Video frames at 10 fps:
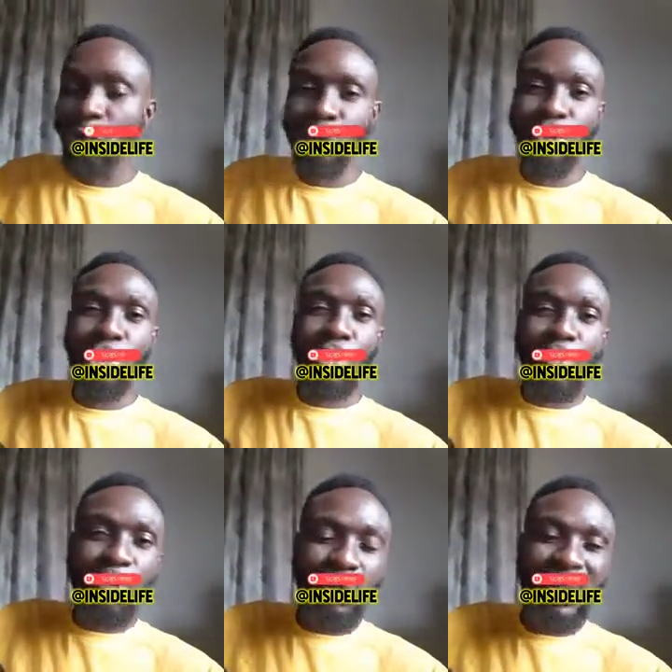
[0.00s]
you
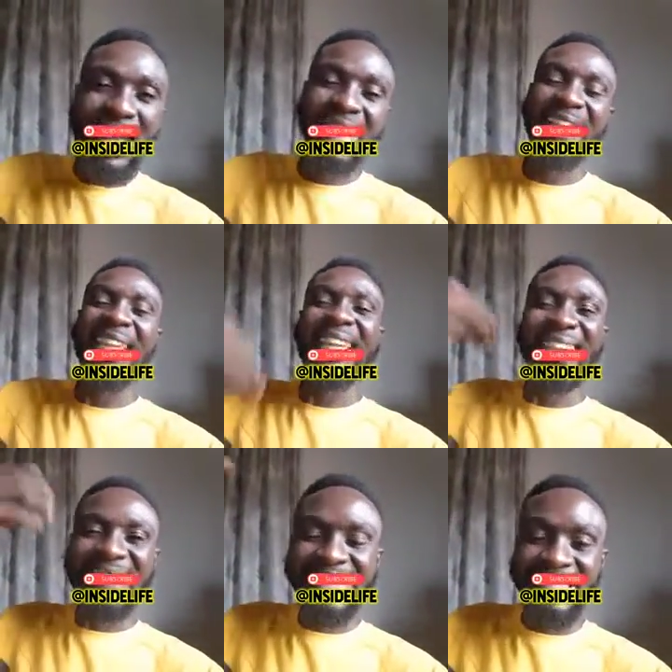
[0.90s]
for like
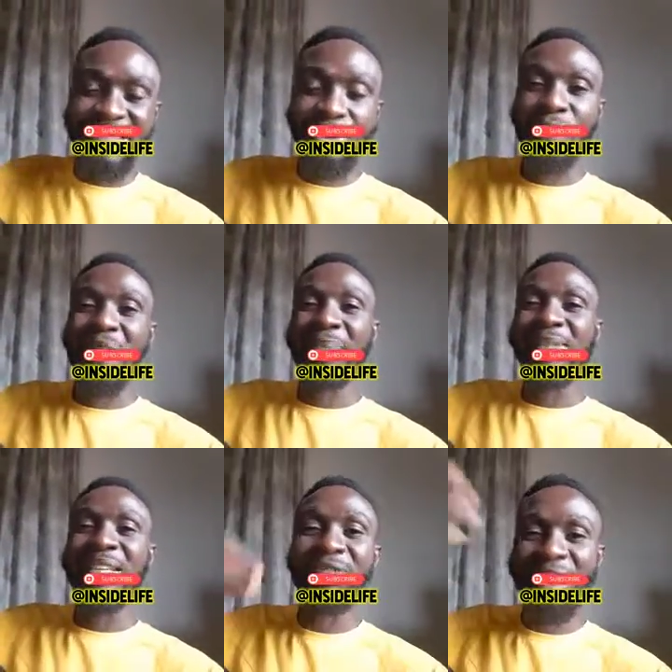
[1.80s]
8 years ago,
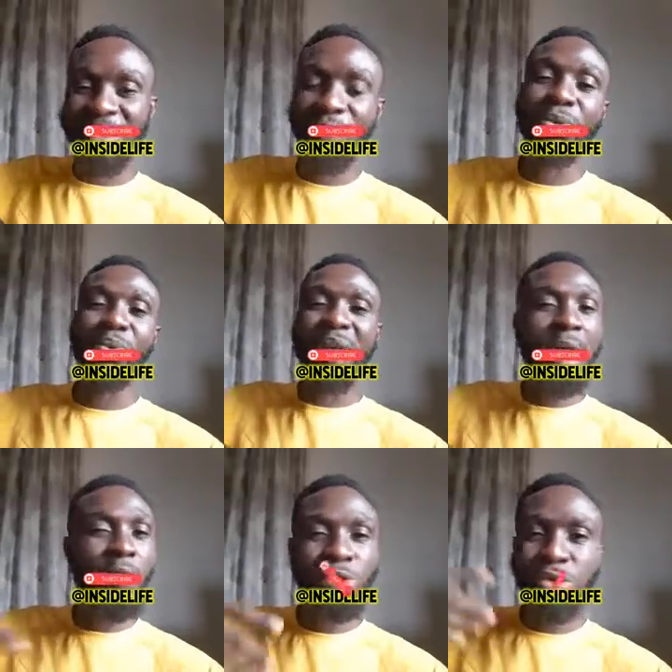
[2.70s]
maybe 7 years ago, we
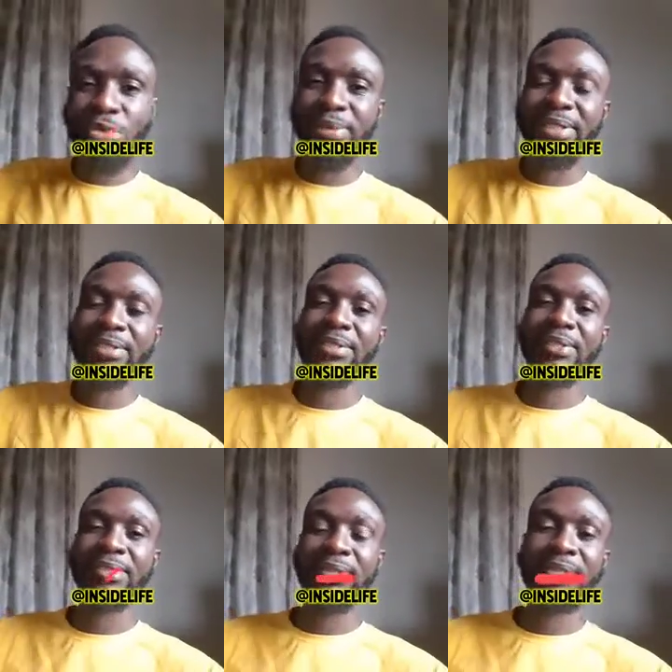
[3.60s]
are all stupid.
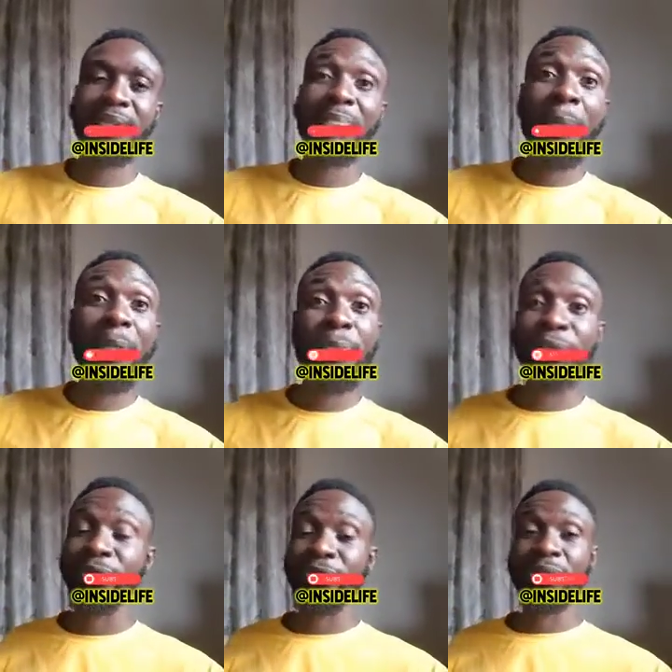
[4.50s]
My people.
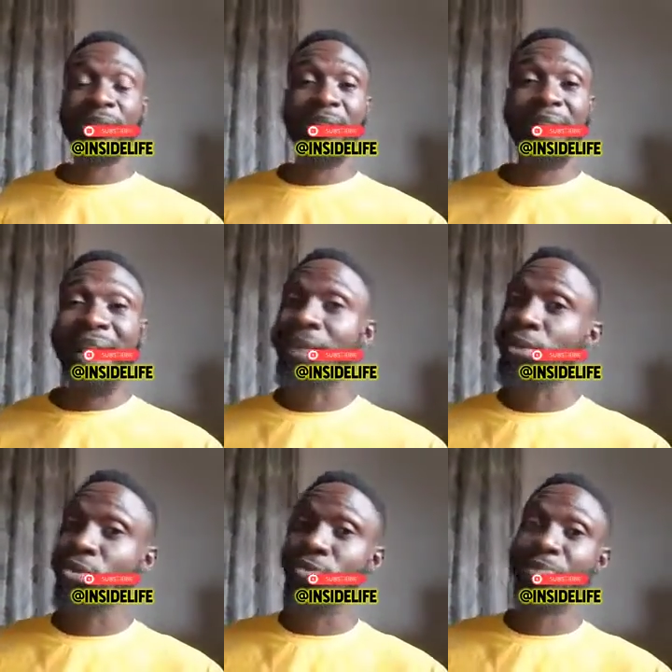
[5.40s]
I'm
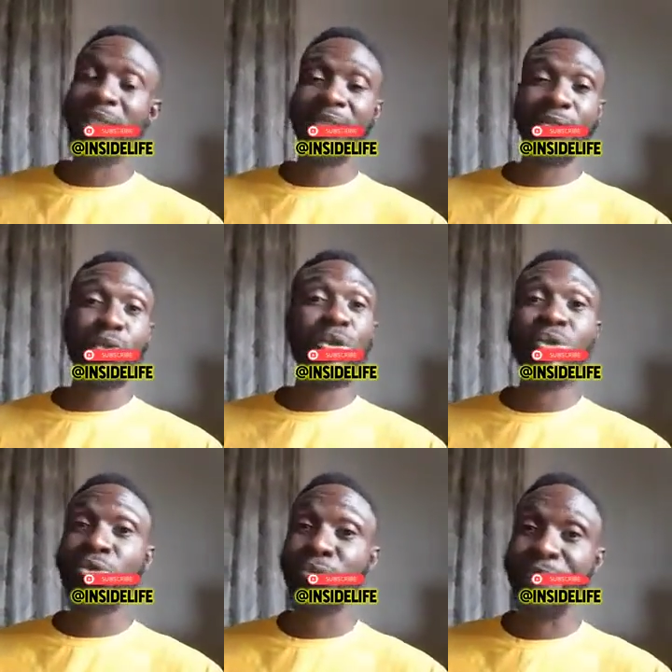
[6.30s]
not stupid. You're
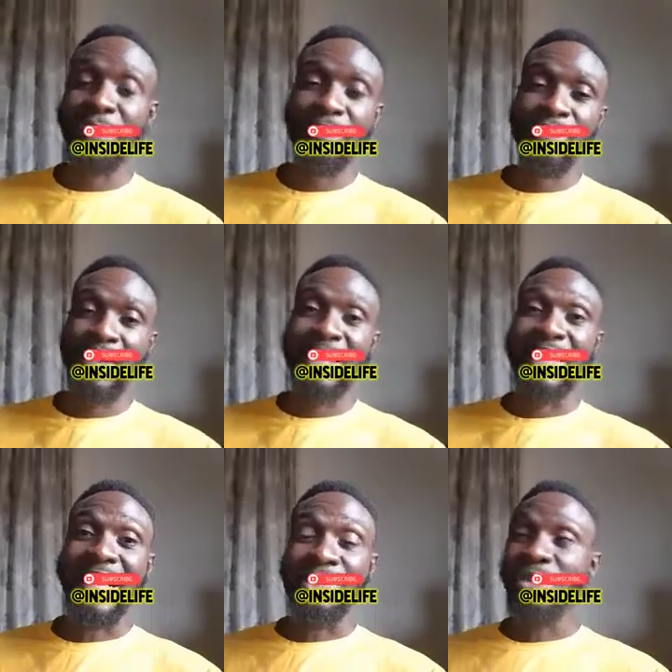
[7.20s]
not stupid.
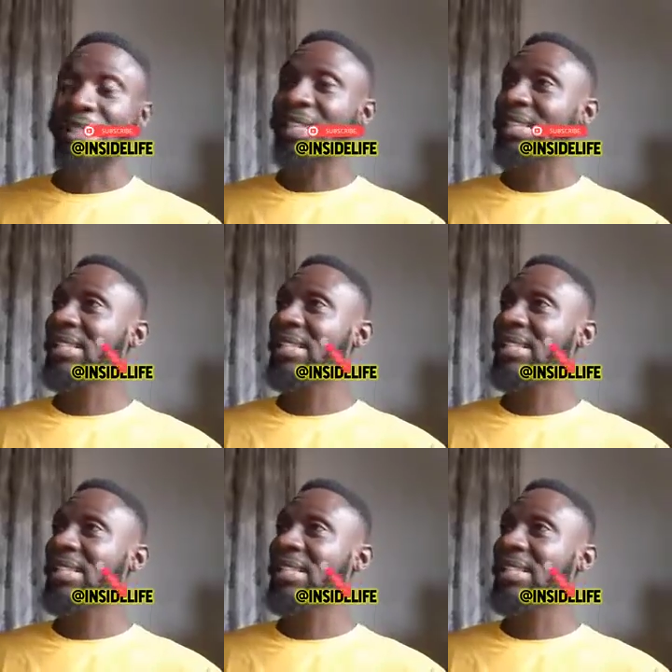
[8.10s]
I just see they